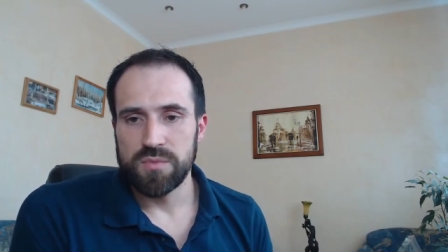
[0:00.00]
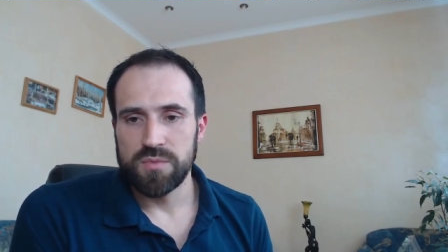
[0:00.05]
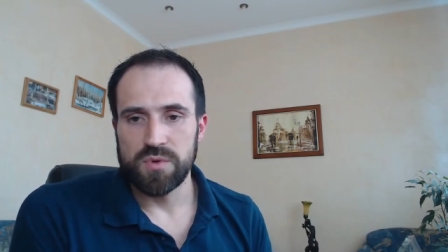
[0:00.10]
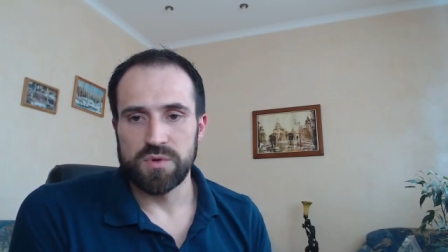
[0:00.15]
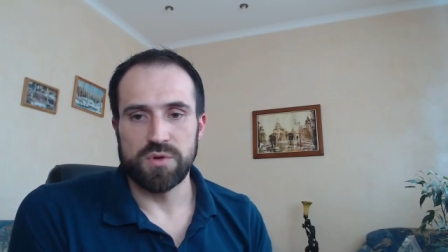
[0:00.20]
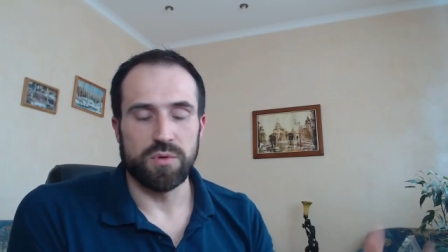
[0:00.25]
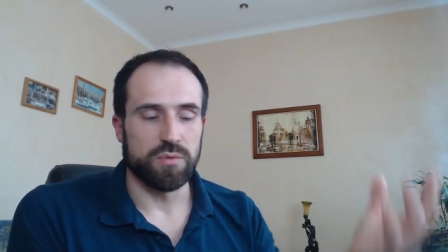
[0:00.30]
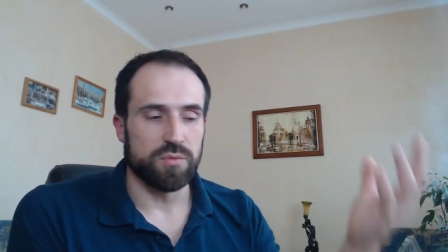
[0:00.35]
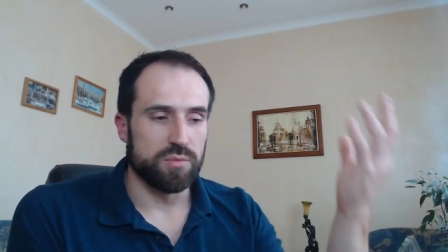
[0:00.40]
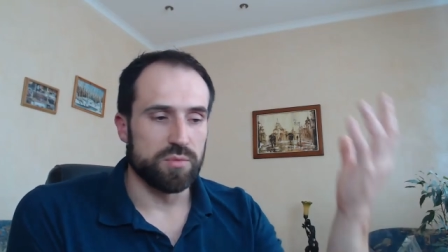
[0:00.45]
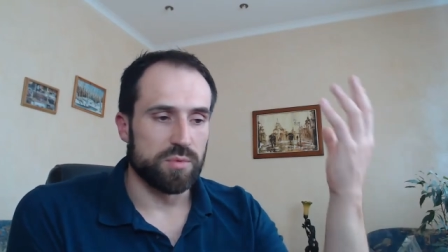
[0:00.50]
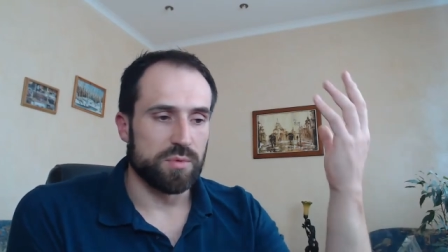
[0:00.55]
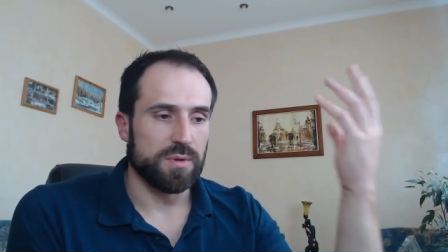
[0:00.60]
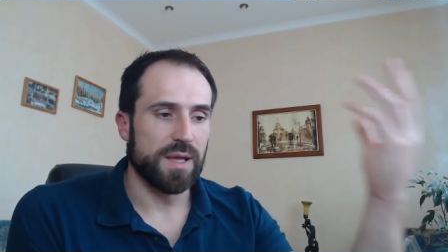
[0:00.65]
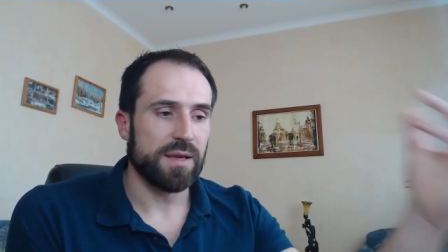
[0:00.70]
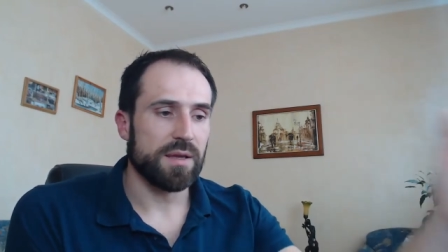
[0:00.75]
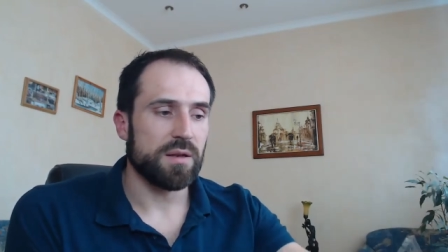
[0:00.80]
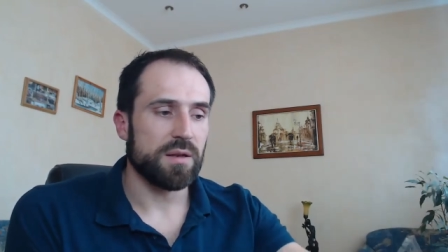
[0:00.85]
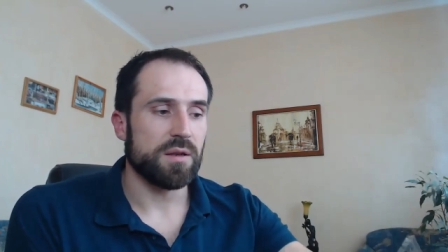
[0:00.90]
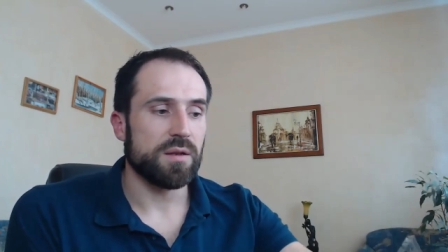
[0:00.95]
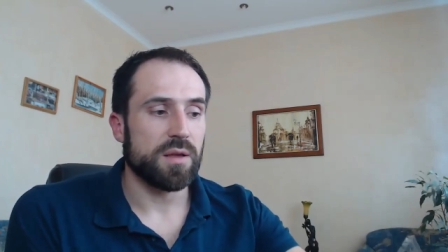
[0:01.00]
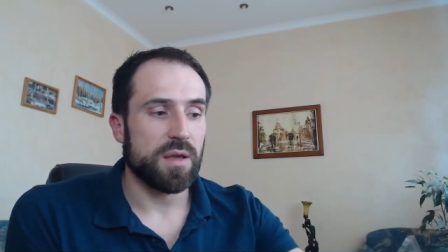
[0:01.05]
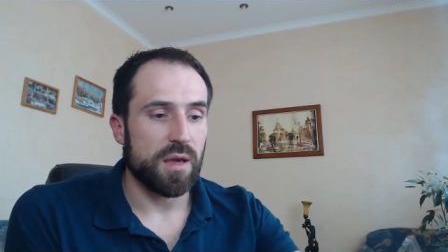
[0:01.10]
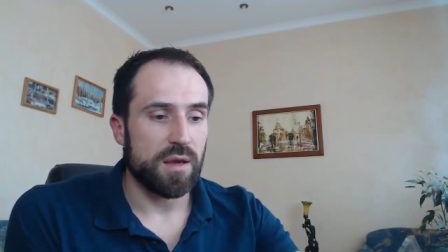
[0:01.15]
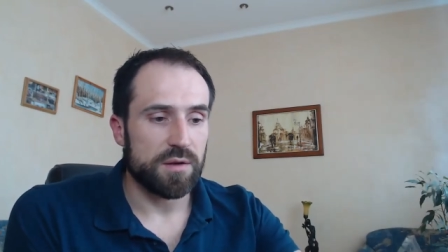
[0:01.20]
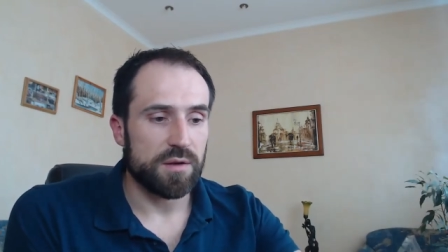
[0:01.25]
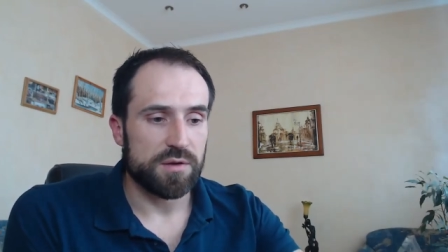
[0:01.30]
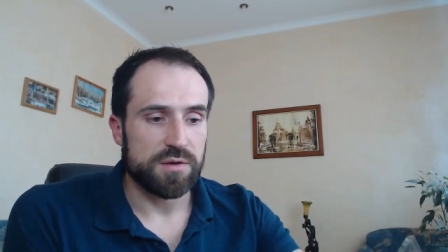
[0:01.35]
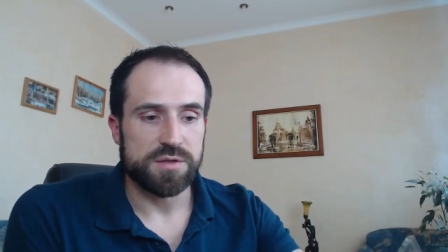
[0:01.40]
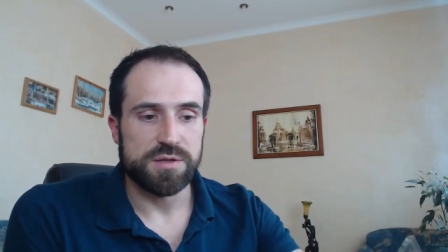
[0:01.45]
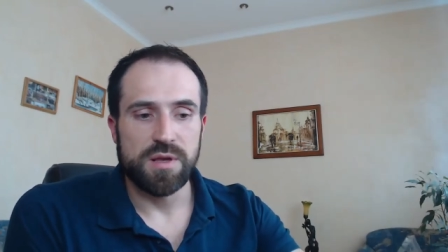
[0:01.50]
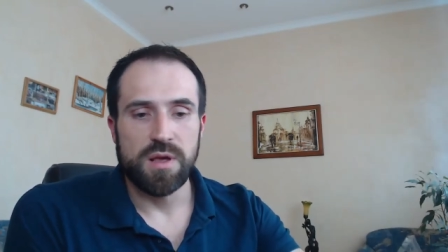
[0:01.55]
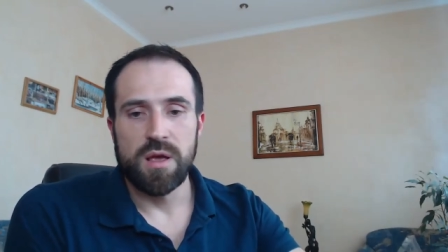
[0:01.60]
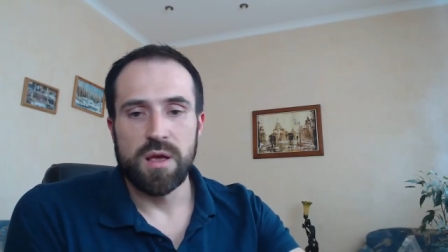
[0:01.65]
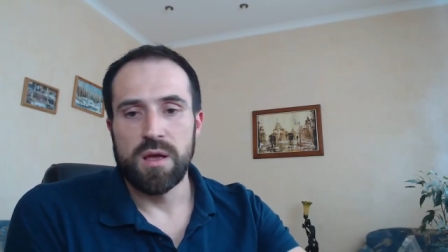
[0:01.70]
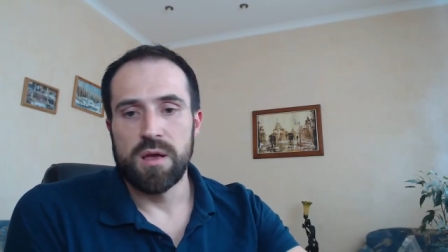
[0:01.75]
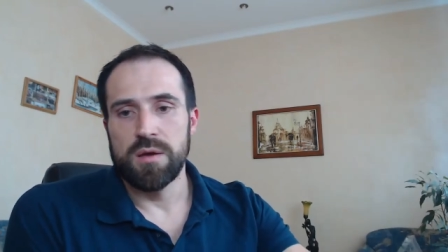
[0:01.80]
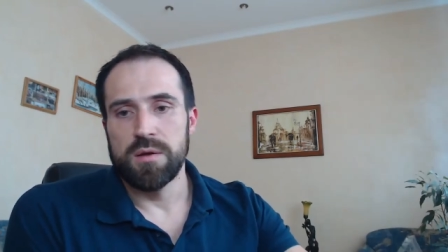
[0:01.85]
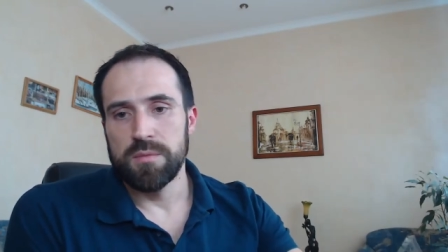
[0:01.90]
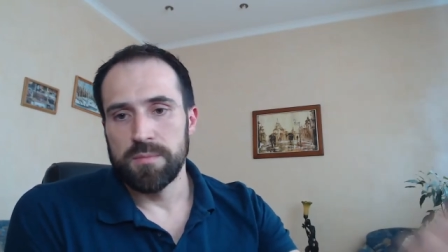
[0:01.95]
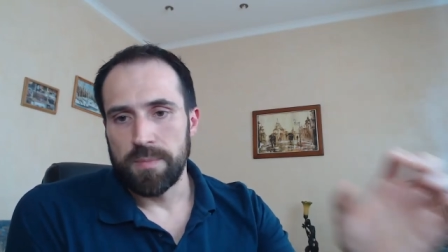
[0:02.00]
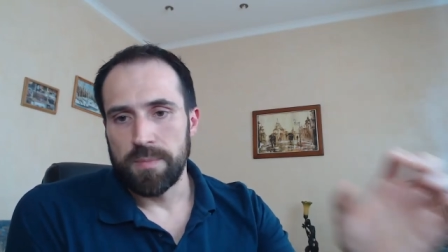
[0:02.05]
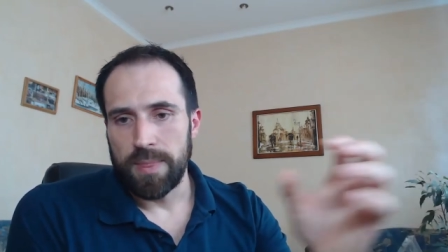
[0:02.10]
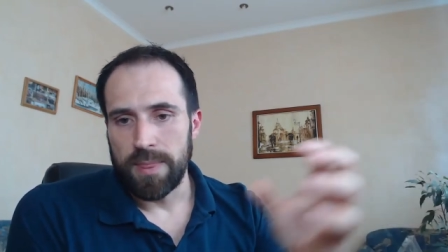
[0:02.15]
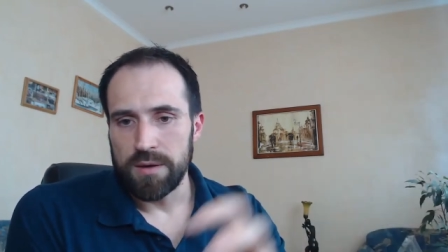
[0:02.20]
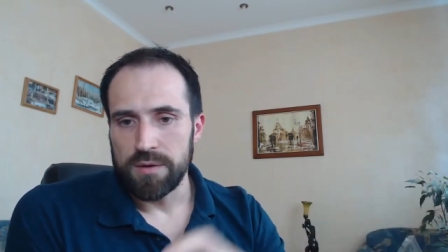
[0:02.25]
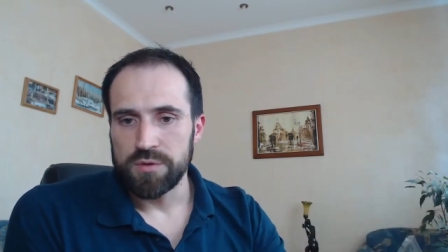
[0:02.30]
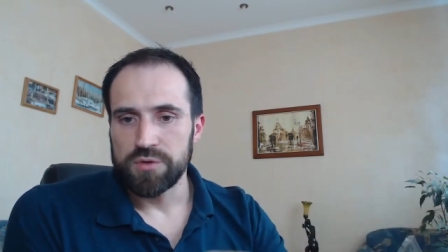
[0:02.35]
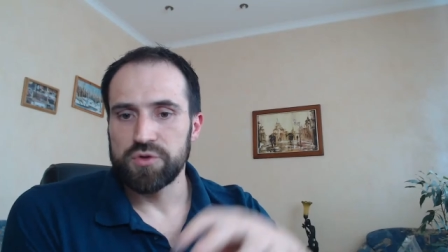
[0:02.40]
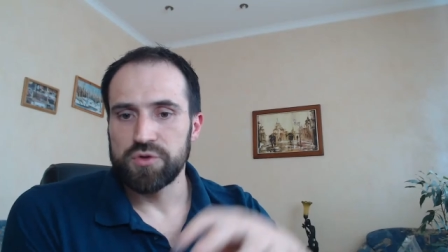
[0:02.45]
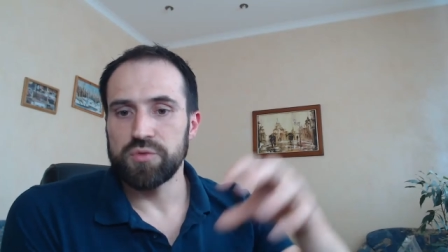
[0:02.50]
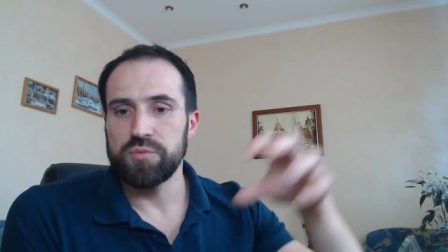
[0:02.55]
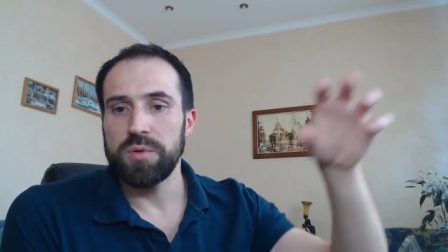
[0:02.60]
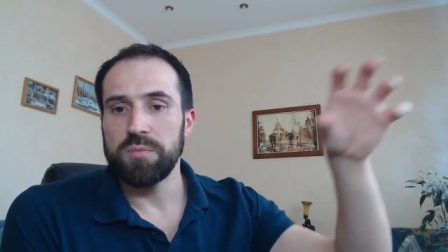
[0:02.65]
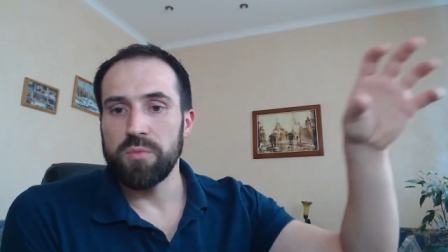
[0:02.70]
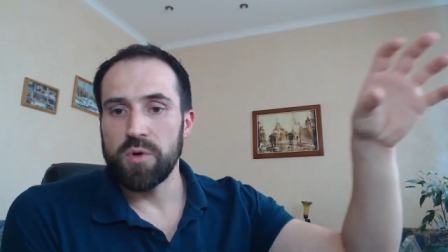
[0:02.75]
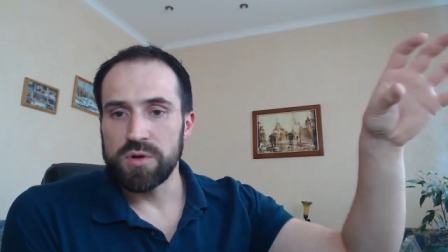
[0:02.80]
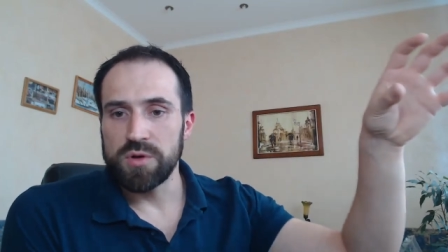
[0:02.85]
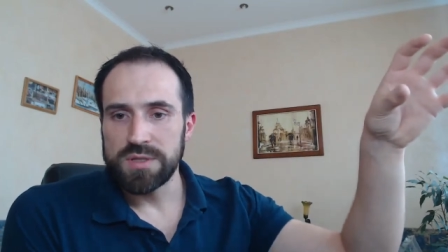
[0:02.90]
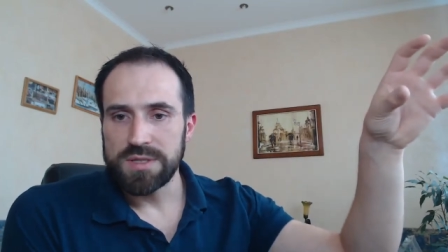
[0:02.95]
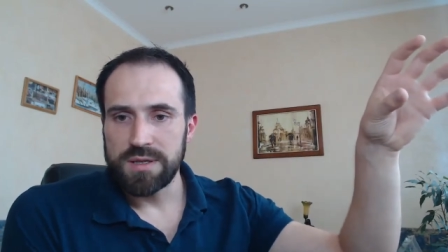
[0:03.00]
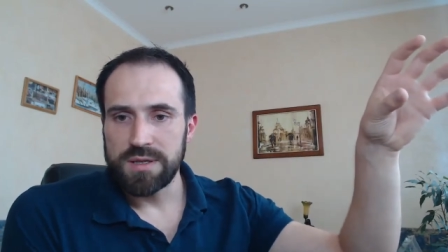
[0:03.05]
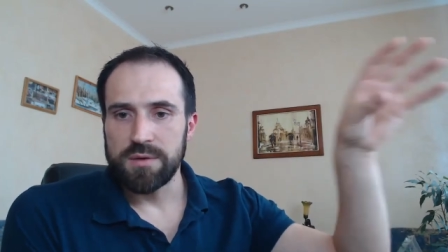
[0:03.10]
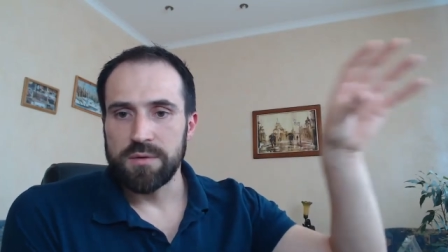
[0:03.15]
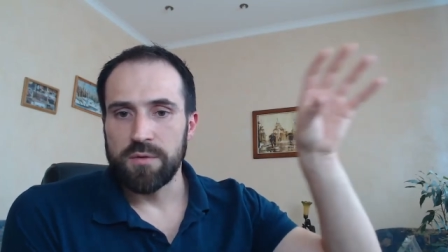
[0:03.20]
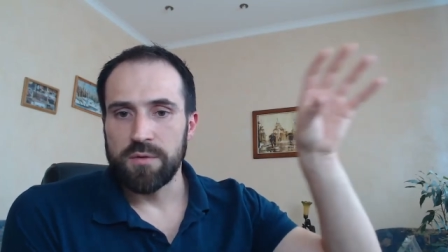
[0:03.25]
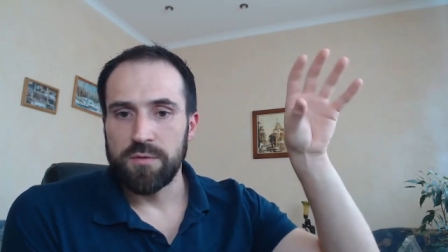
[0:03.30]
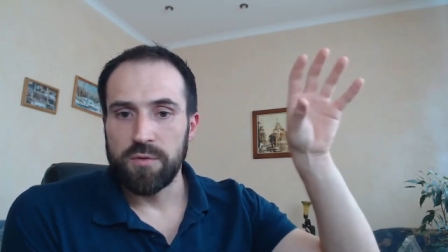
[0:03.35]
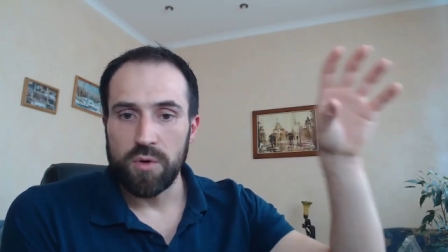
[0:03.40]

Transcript: So lagging indicators should be mostly